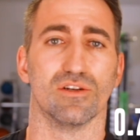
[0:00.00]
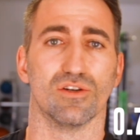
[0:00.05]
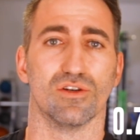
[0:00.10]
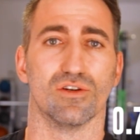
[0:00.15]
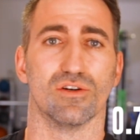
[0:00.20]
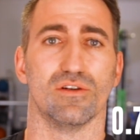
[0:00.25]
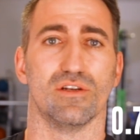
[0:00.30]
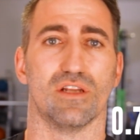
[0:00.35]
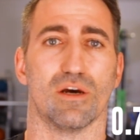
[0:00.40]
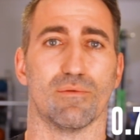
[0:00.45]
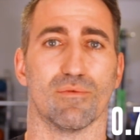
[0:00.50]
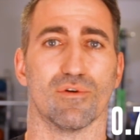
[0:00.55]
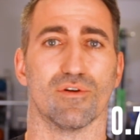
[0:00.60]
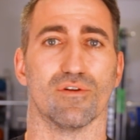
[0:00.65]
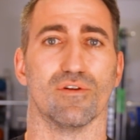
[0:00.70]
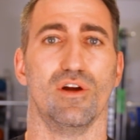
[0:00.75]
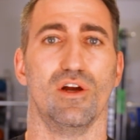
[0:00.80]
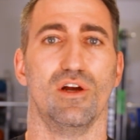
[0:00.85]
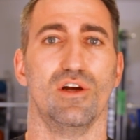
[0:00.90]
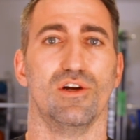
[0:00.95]
good
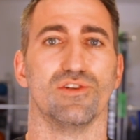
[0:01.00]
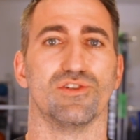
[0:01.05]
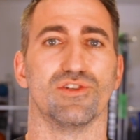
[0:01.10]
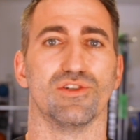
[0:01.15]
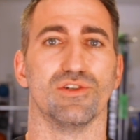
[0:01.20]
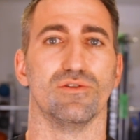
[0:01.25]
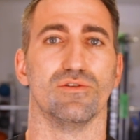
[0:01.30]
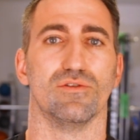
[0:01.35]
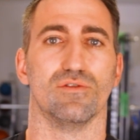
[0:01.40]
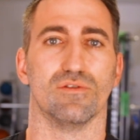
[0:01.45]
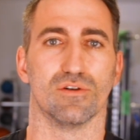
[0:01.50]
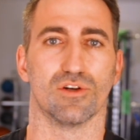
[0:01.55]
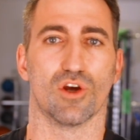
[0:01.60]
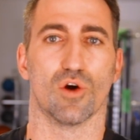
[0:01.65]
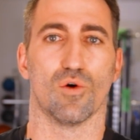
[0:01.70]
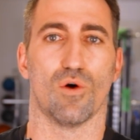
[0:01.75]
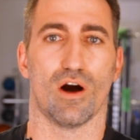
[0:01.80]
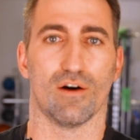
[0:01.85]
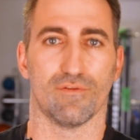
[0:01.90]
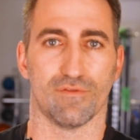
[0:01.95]
number to
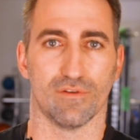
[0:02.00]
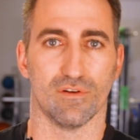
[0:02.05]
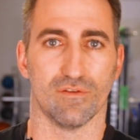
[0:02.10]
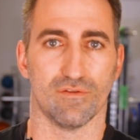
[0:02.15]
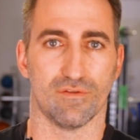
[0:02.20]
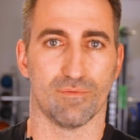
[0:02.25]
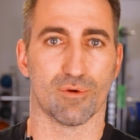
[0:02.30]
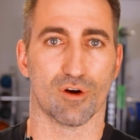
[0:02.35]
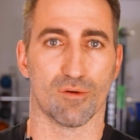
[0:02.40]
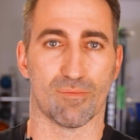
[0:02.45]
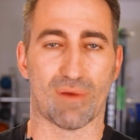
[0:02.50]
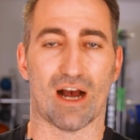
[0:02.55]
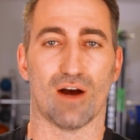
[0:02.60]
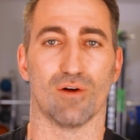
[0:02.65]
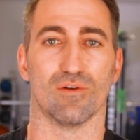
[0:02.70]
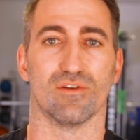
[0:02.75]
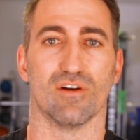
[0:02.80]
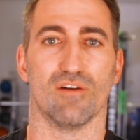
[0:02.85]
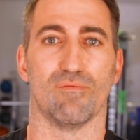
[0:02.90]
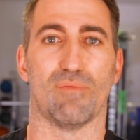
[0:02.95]
go off of per
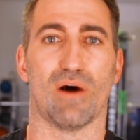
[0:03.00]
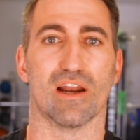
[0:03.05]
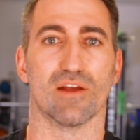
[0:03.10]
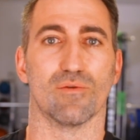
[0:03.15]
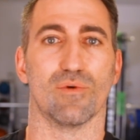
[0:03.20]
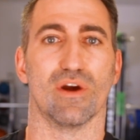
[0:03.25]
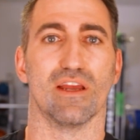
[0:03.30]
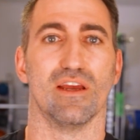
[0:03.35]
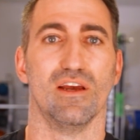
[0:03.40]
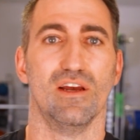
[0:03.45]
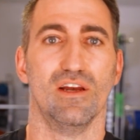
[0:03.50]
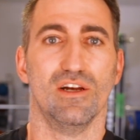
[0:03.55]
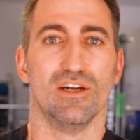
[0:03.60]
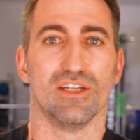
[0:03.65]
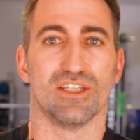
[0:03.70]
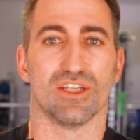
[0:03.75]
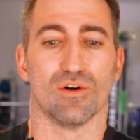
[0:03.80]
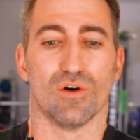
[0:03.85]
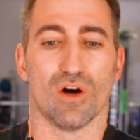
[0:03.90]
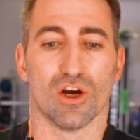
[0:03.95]
pound of body weight.
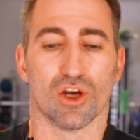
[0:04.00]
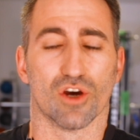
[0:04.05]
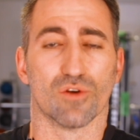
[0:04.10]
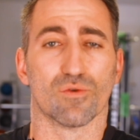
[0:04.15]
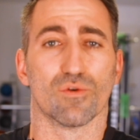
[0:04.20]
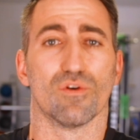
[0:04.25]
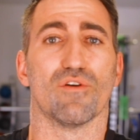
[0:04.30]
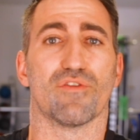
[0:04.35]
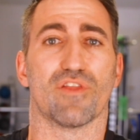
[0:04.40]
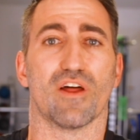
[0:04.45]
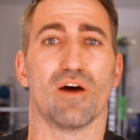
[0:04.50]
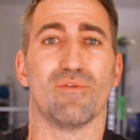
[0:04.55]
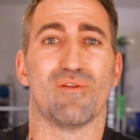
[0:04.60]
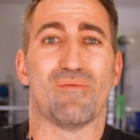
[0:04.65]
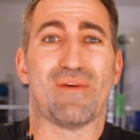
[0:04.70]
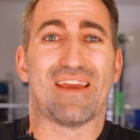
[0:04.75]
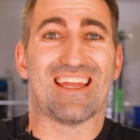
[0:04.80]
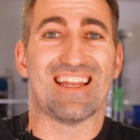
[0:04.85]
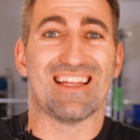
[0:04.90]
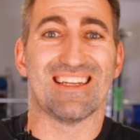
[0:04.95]
So a good rule of thumb to
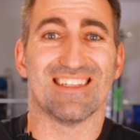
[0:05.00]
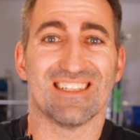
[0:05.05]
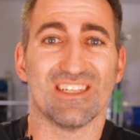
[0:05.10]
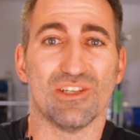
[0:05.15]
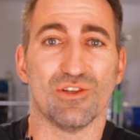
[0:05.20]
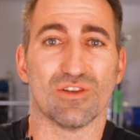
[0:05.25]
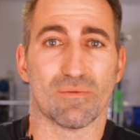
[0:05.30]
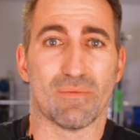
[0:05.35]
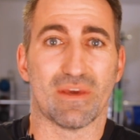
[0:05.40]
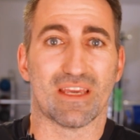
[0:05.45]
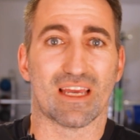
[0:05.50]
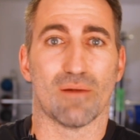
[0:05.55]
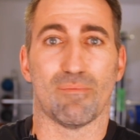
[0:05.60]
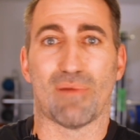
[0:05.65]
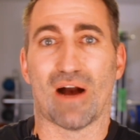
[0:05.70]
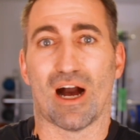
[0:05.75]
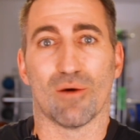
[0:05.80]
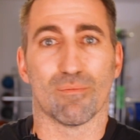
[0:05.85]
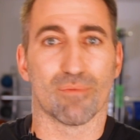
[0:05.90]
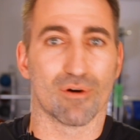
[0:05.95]
make it easy, you can make it a
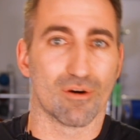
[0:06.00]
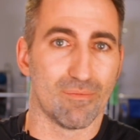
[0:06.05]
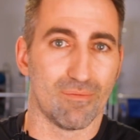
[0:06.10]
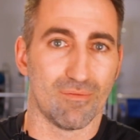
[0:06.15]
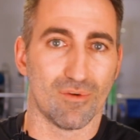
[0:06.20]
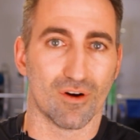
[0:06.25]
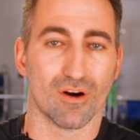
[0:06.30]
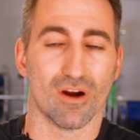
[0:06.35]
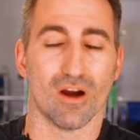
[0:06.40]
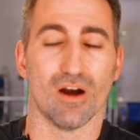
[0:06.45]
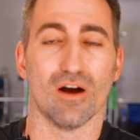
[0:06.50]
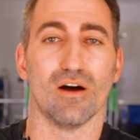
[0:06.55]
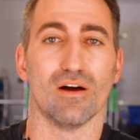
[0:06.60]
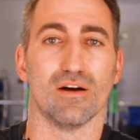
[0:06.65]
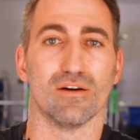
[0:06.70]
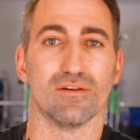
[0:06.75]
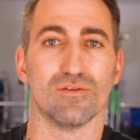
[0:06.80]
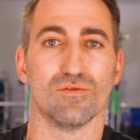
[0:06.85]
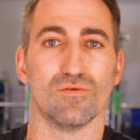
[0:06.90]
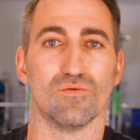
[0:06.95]
pound per, or
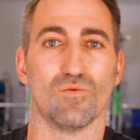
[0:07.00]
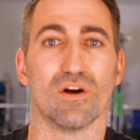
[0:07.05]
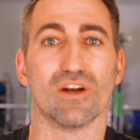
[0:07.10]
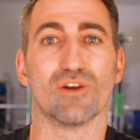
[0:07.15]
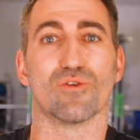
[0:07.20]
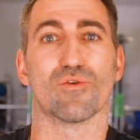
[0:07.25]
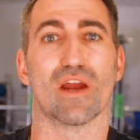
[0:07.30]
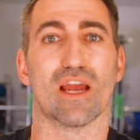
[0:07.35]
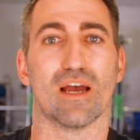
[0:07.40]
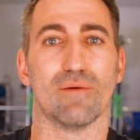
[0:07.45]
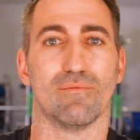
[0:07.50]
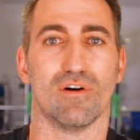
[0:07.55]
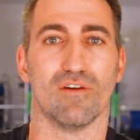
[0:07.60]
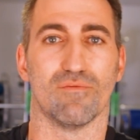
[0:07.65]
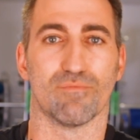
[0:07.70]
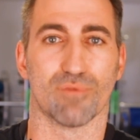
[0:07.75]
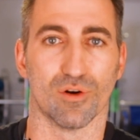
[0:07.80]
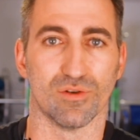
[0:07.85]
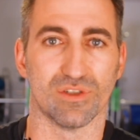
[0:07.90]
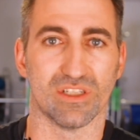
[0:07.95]
a 1 gram
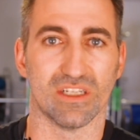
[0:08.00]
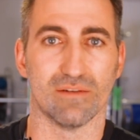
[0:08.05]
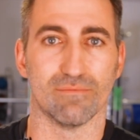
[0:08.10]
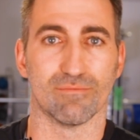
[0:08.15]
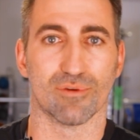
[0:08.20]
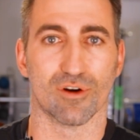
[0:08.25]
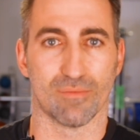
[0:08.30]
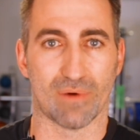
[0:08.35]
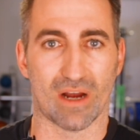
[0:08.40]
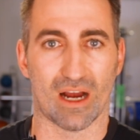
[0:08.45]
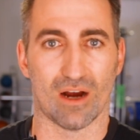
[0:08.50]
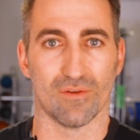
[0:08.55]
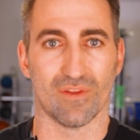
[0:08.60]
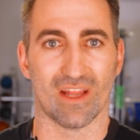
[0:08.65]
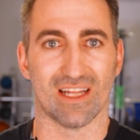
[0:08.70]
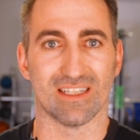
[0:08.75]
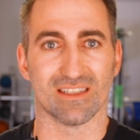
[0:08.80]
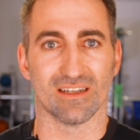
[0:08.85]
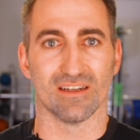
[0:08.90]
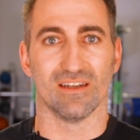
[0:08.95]
of protein per pound. That's